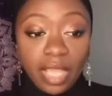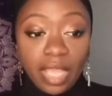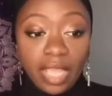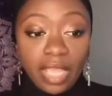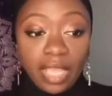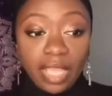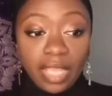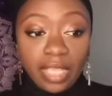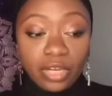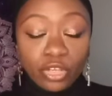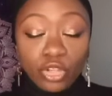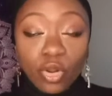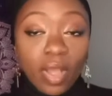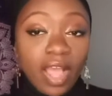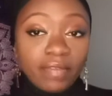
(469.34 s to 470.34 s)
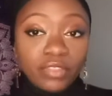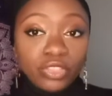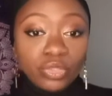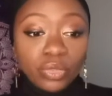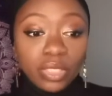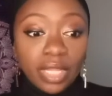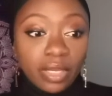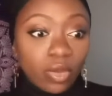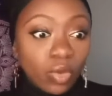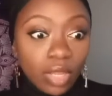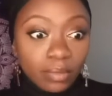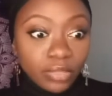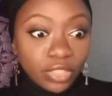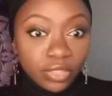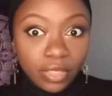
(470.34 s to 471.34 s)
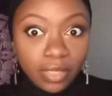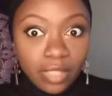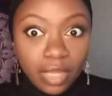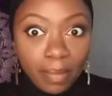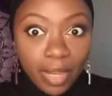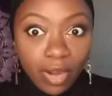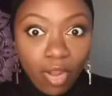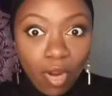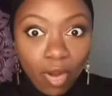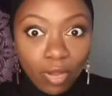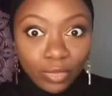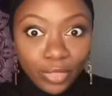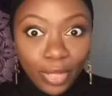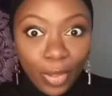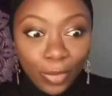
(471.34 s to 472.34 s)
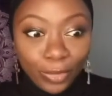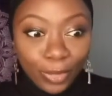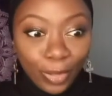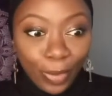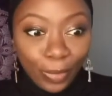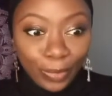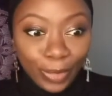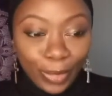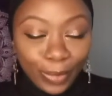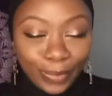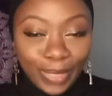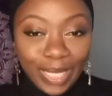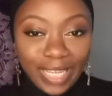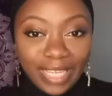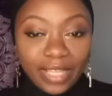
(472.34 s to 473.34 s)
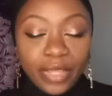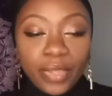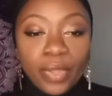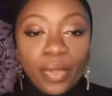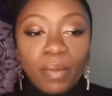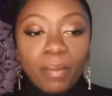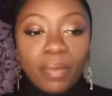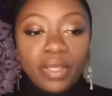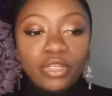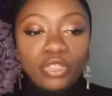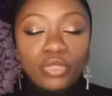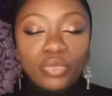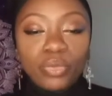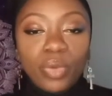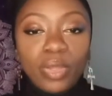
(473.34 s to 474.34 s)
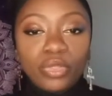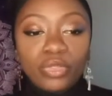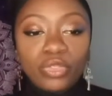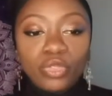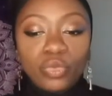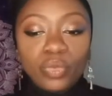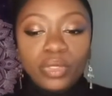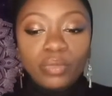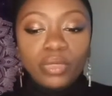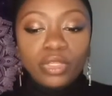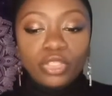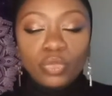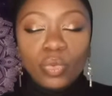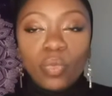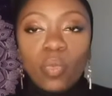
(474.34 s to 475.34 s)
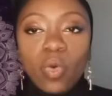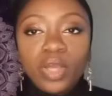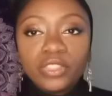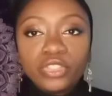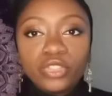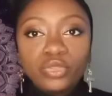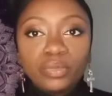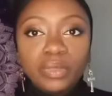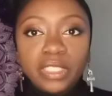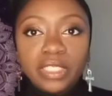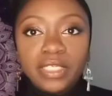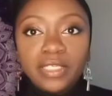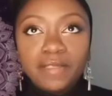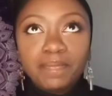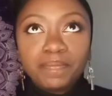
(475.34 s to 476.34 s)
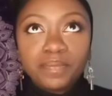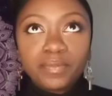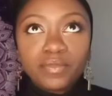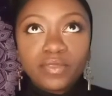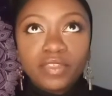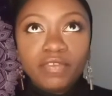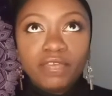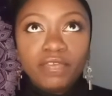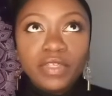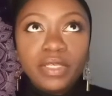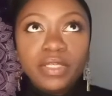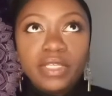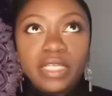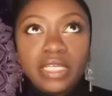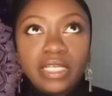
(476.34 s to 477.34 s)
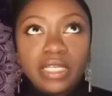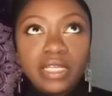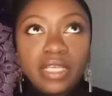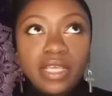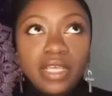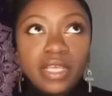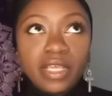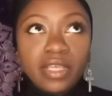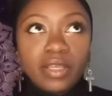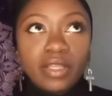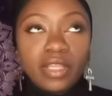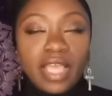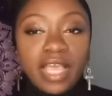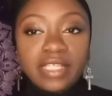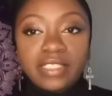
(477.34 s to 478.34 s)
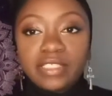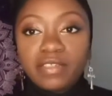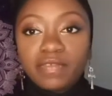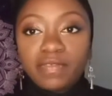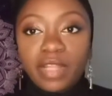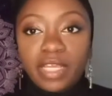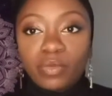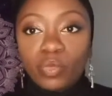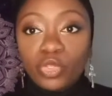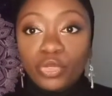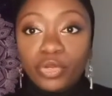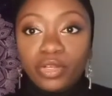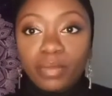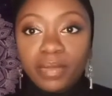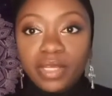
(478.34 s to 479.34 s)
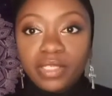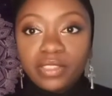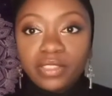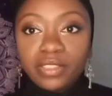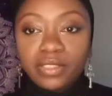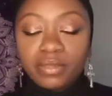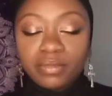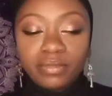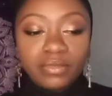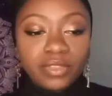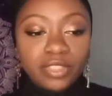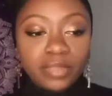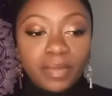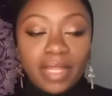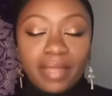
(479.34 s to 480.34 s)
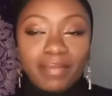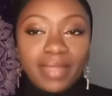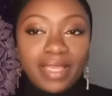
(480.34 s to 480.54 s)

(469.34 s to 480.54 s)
and you don't have to do it like, okay, I'm just going to think about a car all day. But you would want to be feeling as if, like, when you're on the bus, just be like,